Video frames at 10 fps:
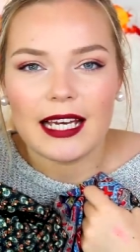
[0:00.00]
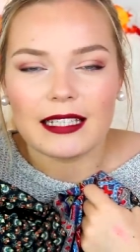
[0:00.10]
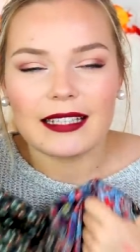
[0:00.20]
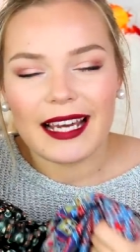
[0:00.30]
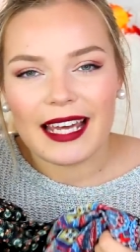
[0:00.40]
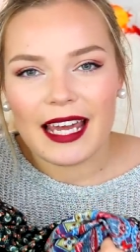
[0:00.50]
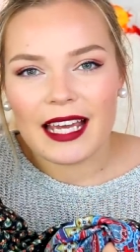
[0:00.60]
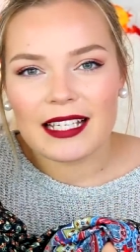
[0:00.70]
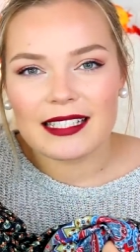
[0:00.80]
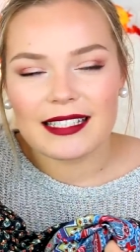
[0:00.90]

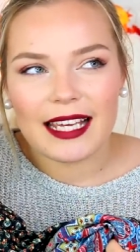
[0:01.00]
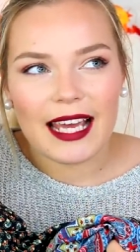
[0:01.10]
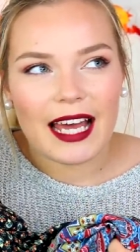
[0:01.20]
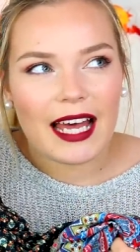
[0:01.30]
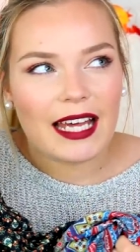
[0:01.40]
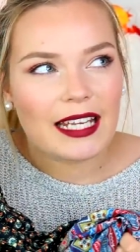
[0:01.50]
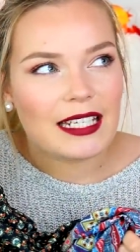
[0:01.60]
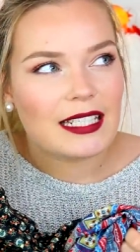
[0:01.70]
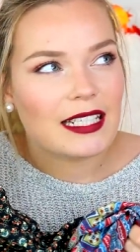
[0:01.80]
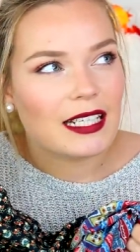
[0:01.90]
leggings
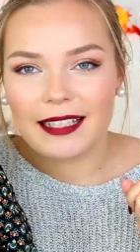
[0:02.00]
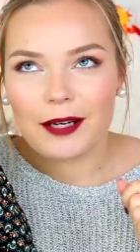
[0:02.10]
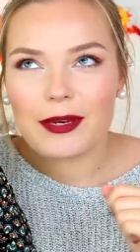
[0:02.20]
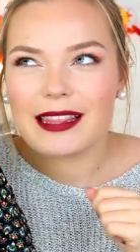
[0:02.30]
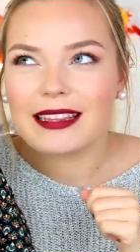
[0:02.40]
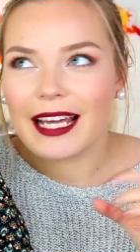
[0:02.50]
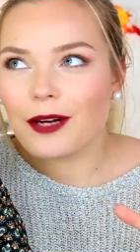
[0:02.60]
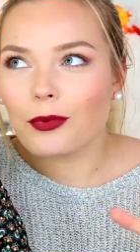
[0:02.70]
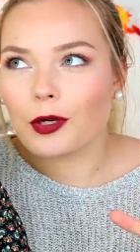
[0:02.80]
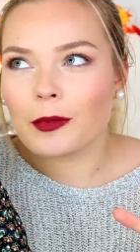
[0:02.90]
and like with leg
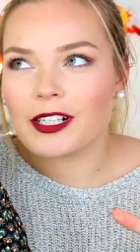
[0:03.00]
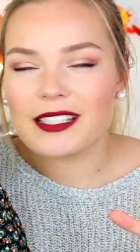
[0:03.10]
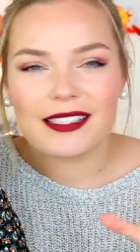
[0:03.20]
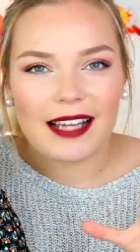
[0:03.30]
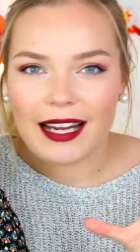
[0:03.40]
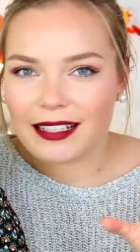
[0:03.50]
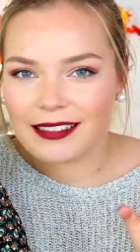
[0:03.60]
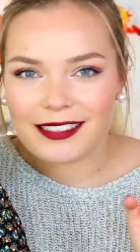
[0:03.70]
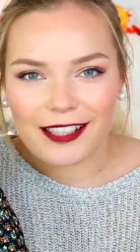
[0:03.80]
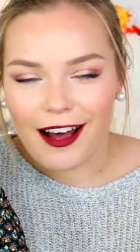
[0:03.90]
warmer style
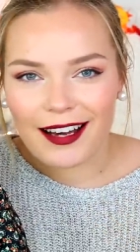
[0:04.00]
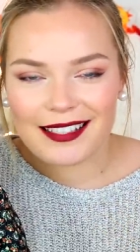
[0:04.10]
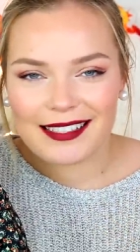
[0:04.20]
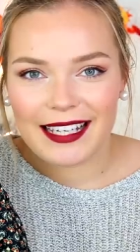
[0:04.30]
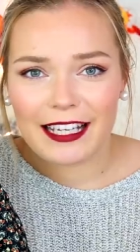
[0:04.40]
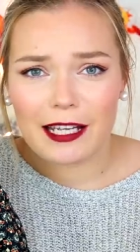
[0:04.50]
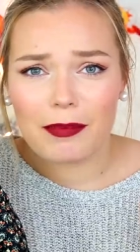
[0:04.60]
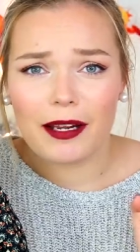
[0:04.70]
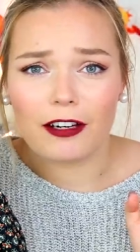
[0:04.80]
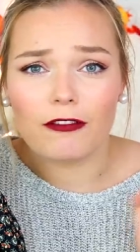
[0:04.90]
socks and a
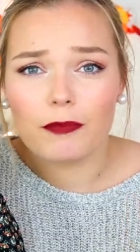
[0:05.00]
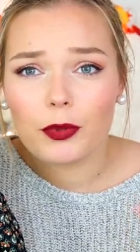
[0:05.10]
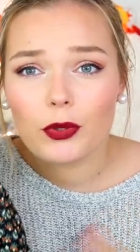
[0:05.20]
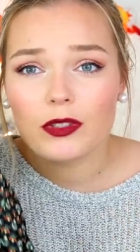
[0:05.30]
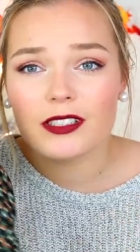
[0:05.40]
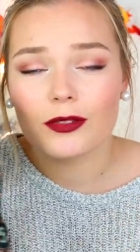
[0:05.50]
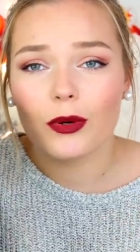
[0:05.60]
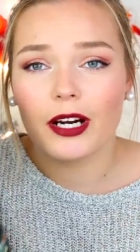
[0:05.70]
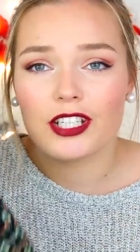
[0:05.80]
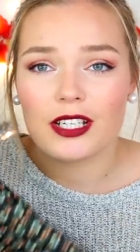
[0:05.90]
pair of boots
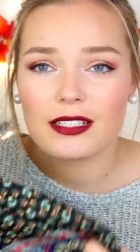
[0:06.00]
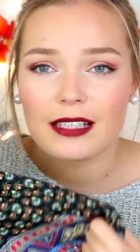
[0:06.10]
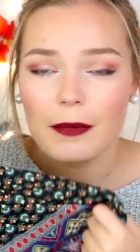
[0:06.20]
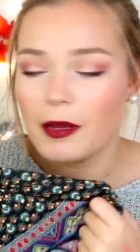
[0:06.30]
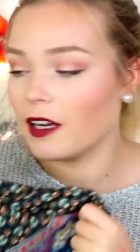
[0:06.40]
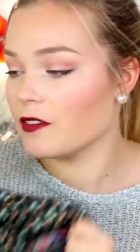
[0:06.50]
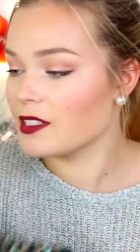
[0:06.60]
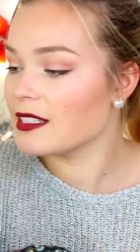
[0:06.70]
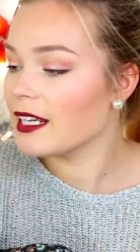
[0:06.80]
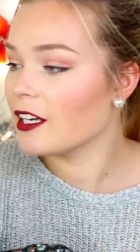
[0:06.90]
or just a pair of
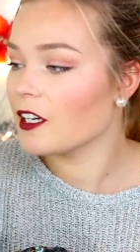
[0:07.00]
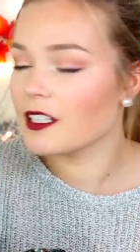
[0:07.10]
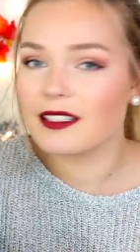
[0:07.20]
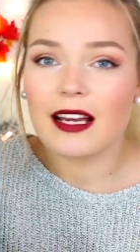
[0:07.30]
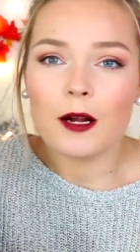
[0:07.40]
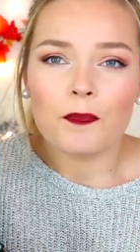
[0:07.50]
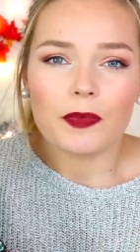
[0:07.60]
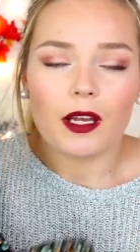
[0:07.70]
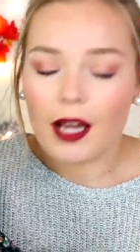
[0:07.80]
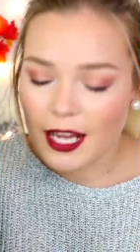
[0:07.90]
sneakers
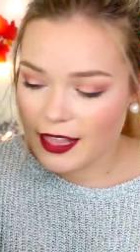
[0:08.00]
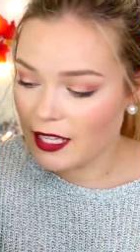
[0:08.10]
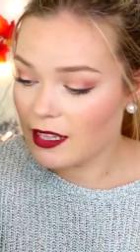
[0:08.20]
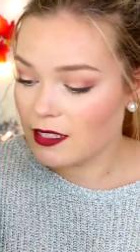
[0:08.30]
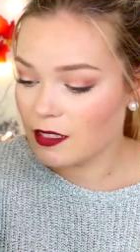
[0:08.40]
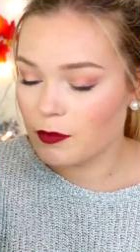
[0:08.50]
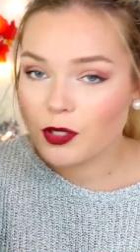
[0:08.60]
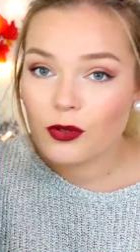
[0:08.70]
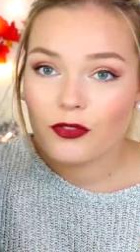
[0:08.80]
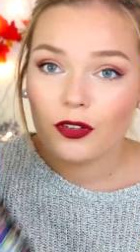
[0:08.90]
I think this is
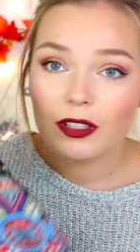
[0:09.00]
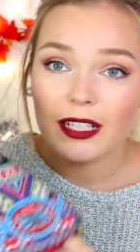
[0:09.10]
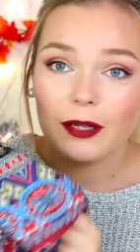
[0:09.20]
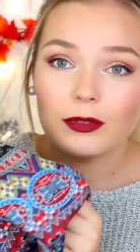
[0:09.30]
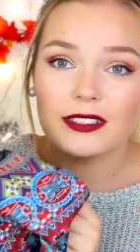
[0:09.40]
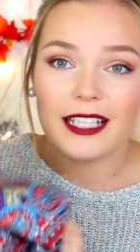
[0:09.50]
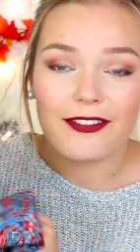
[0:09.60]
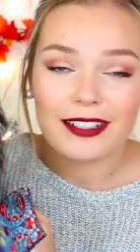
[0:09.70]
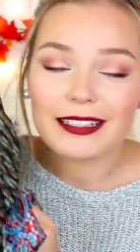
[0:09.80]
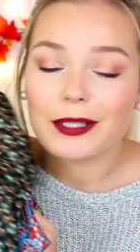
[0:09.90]
beautiful and I will
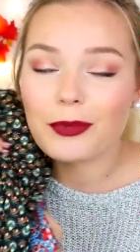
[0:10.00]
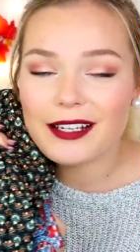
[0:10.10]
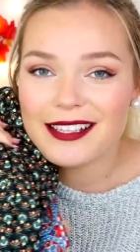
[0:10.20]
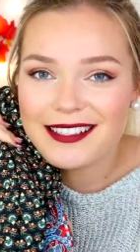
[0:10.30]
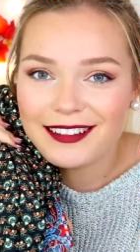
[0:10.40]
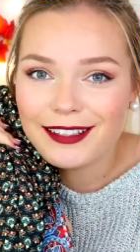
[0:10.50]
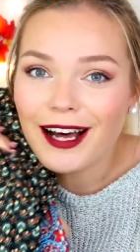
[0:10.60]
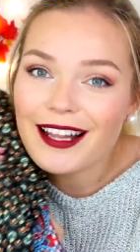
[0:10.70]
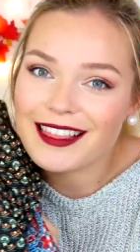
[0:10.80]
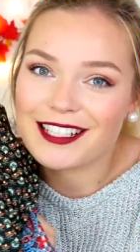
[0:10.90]
definitely wear this a
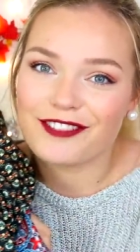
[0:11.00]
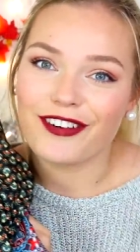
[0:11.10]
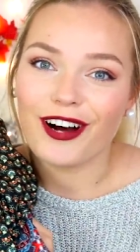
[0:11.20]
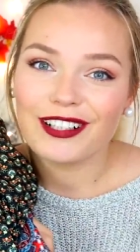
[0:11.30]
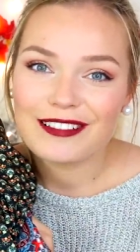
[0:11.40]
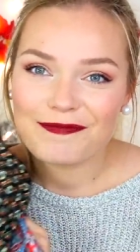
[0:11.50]
lot this fall.